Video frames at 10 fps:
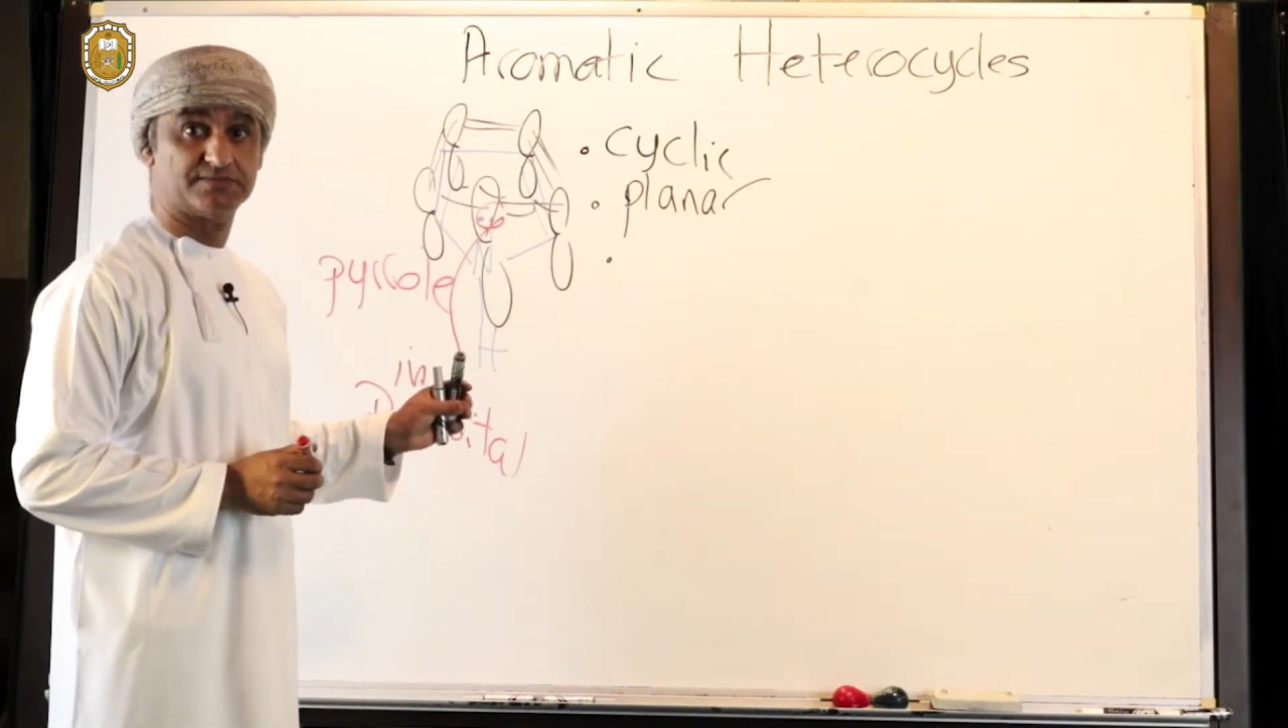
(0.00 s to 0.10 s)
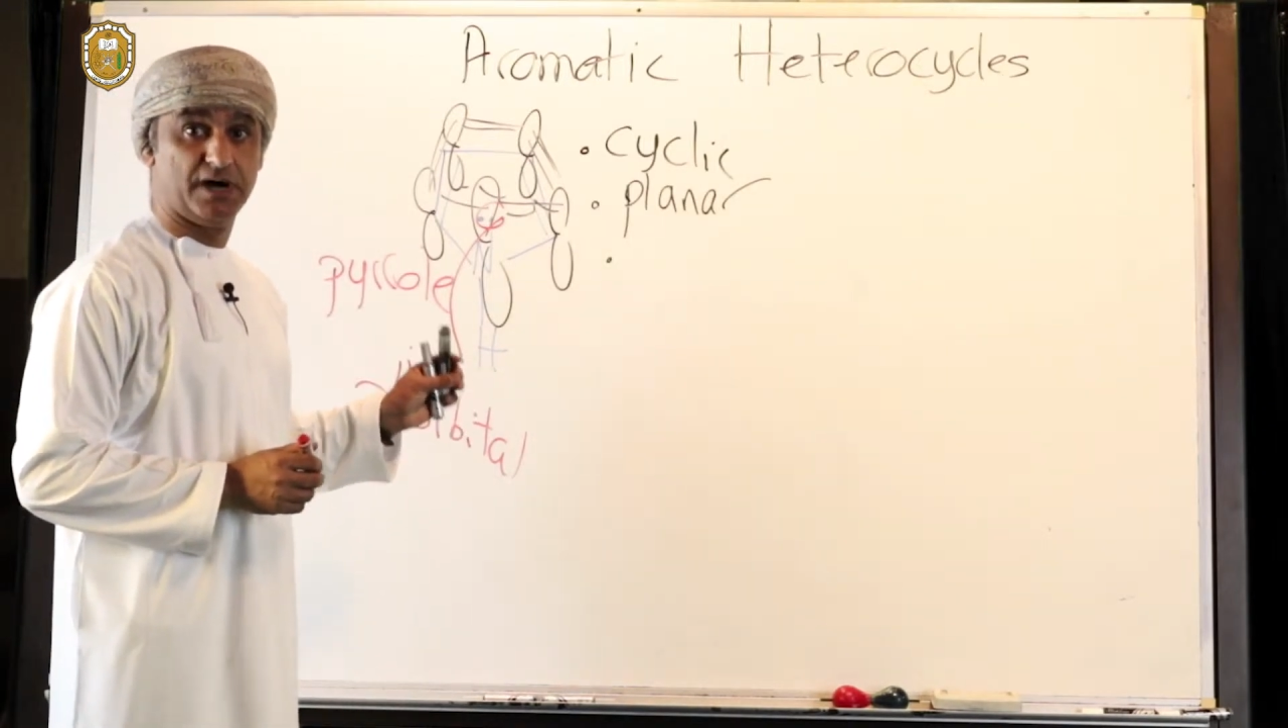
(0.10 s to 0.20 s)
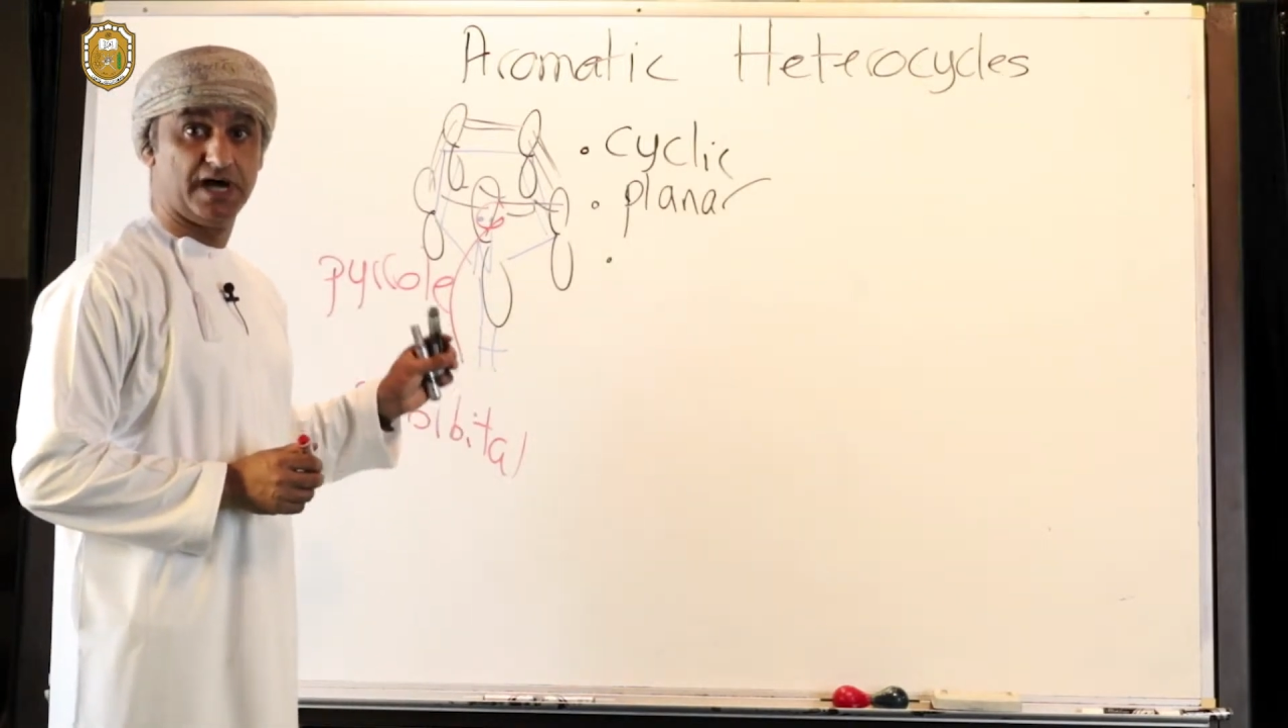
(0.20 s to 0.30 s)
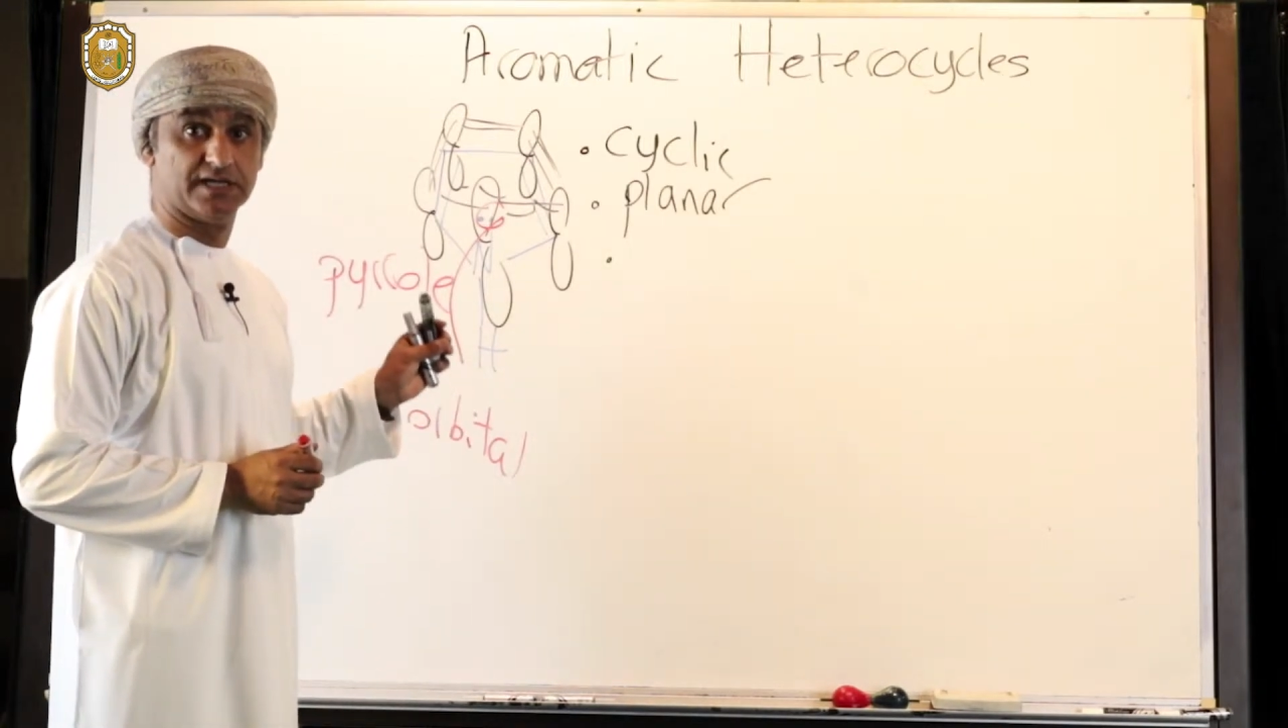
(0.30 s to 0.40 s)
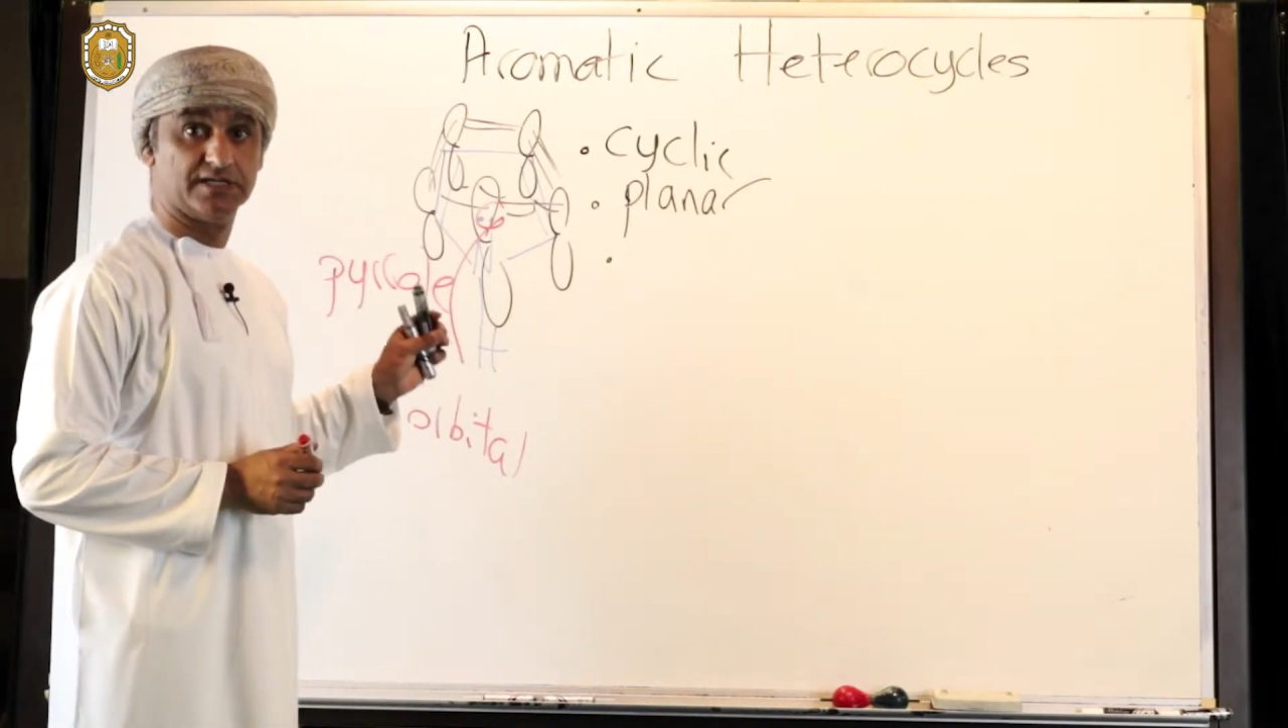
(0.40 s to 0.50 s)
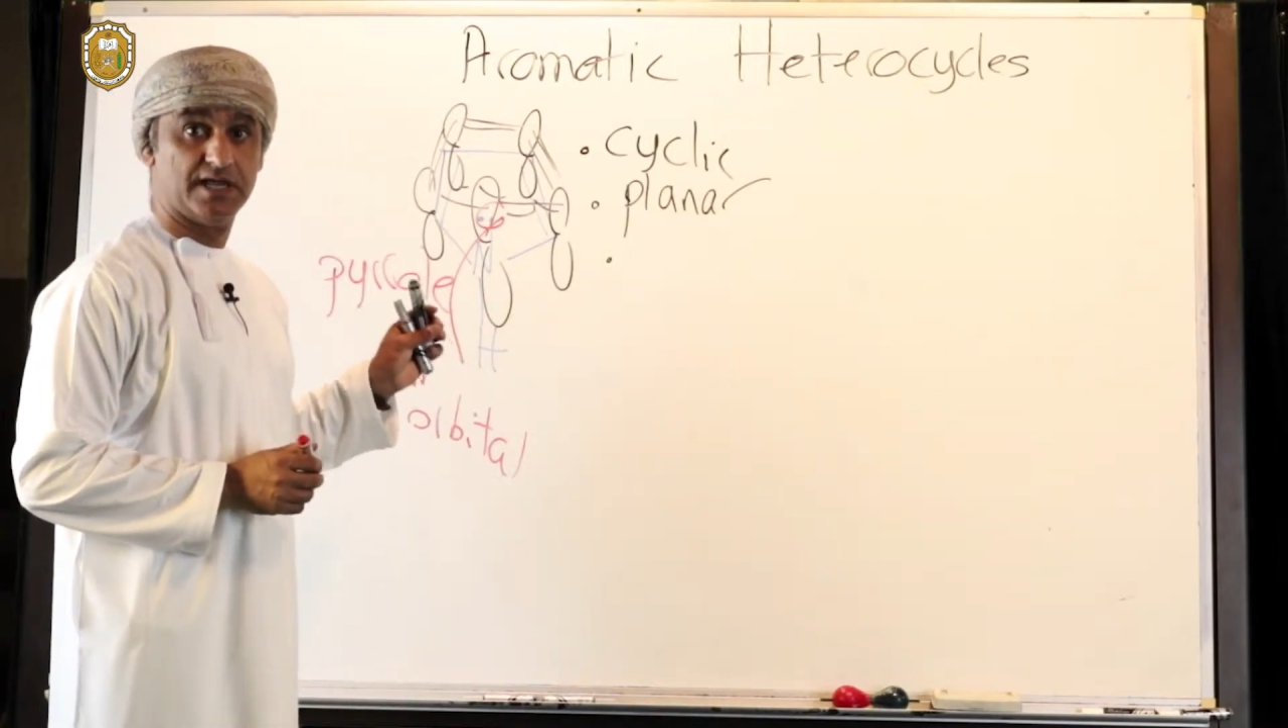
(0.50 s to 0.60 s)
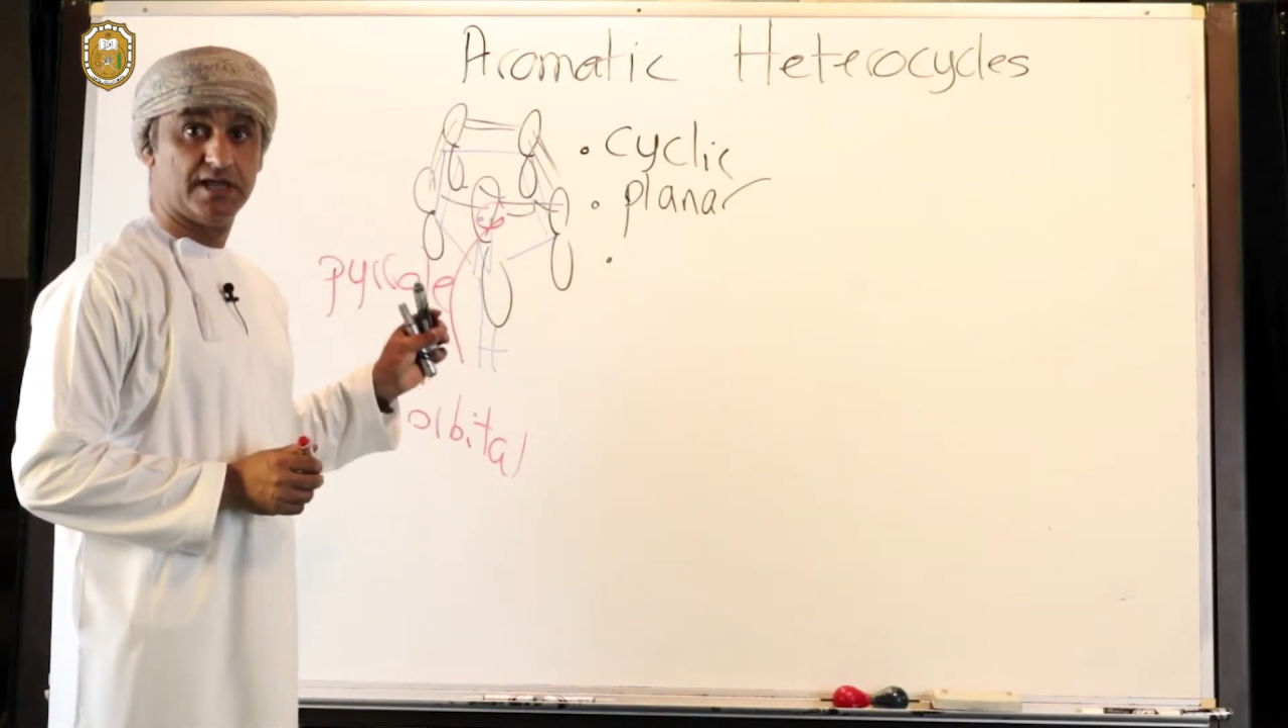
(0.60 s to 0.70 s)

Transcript: by